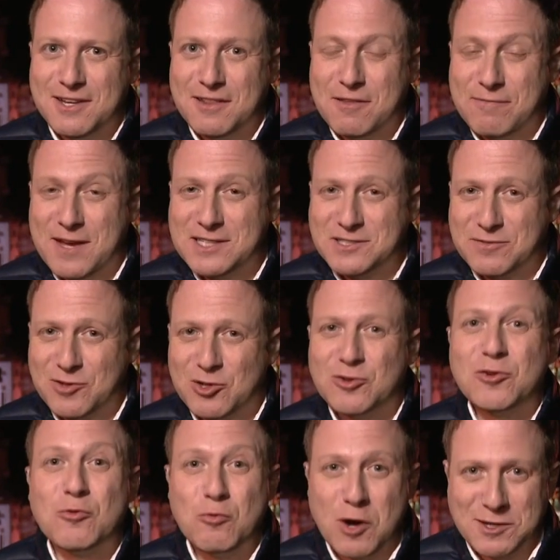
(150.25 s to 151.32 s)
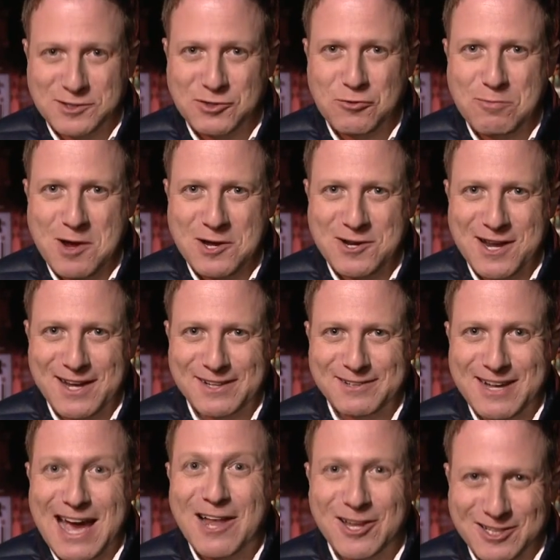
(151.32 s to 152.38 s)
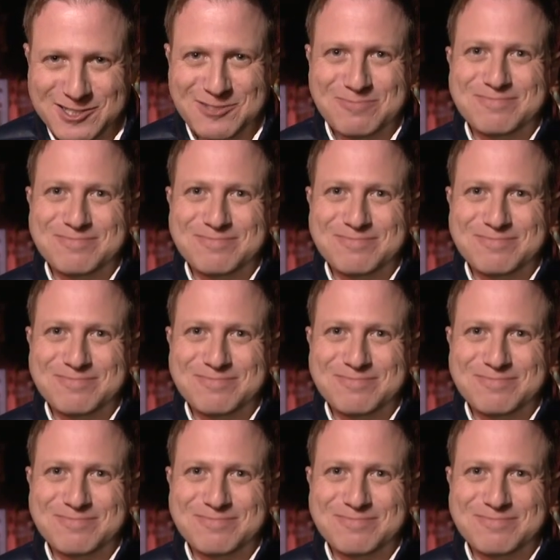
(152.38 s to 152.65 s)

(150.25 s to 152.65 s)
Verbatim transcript: The festival runs through Monday. Alex?